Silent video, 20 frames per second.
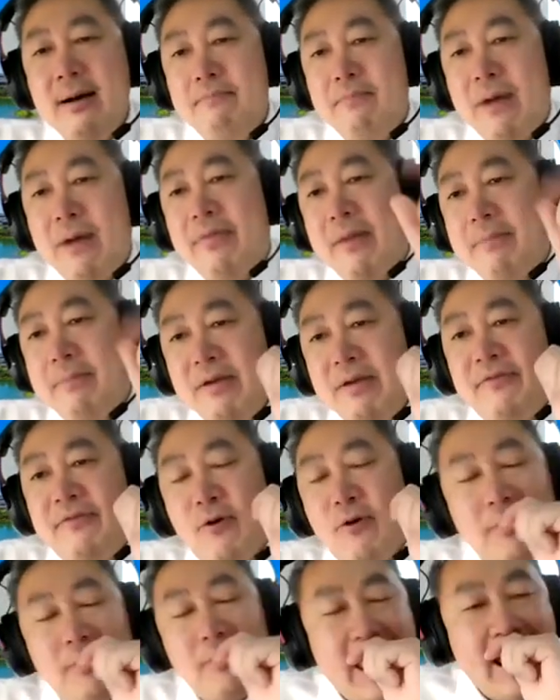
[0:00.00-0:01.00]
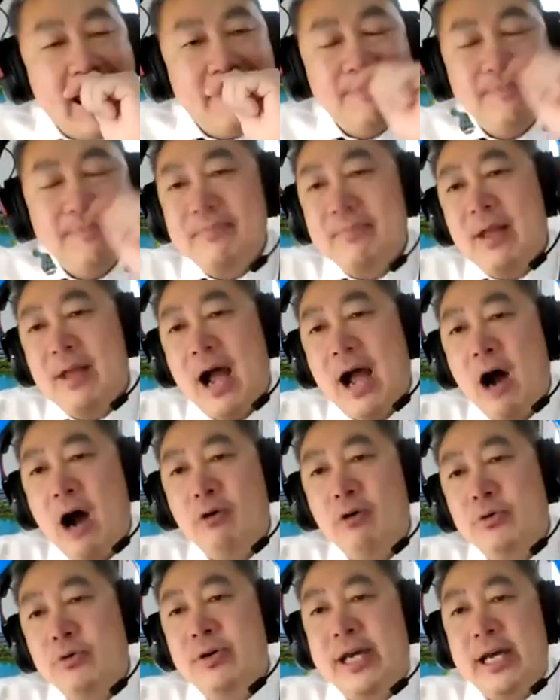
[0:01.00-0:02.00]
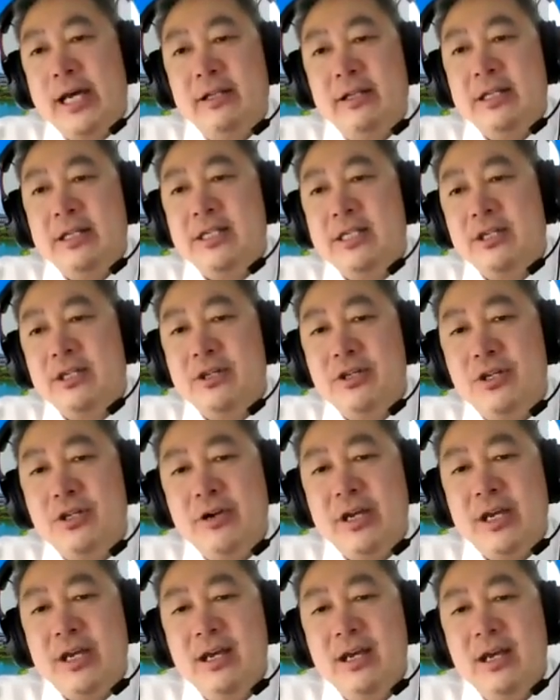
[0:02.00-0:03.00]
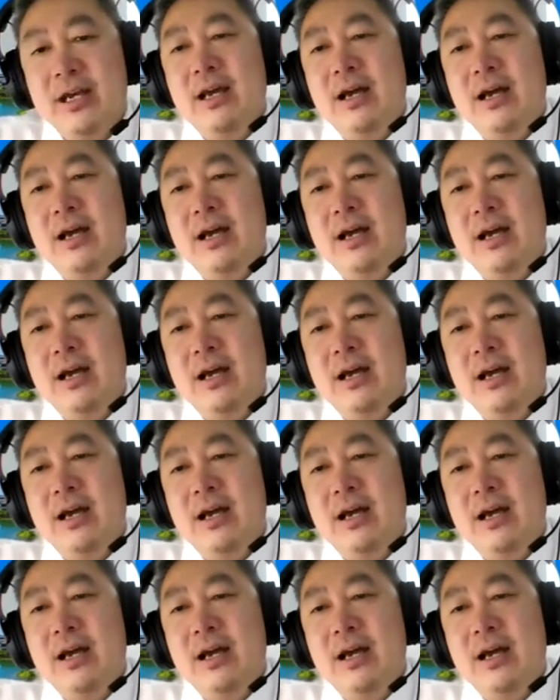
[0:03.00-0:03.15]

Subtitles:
But before that, how do you get a decision tree?